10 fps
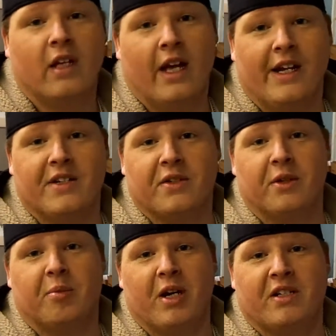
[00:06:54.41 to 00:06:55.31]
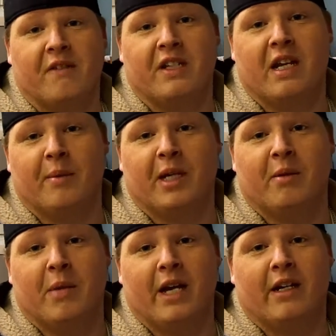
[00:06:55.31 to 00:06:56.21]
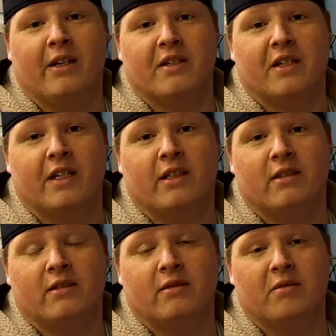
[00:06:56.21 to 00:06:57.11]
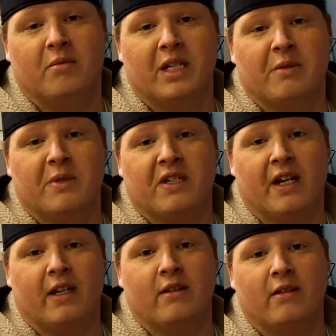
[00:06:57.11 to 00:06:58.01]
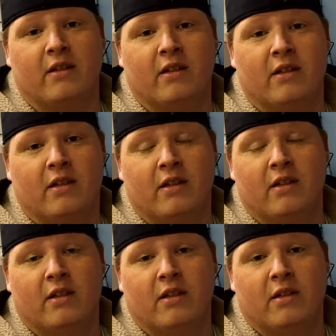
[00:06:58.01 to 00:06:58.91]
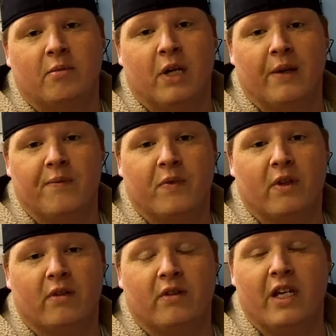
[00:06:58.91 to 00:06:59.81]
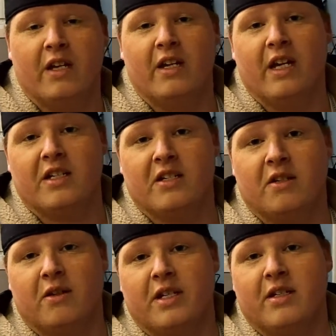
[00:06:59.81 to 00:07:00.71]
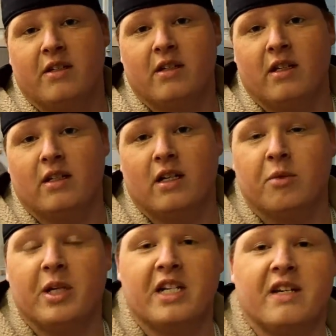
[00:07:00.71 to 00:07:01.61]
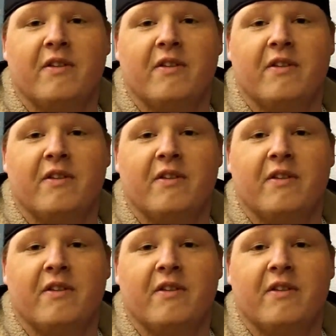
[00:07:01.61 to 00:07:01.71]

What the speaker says: I get so depressed every time I come back here and see it. Makes me sad. But thank you guys as always. I hope you guys have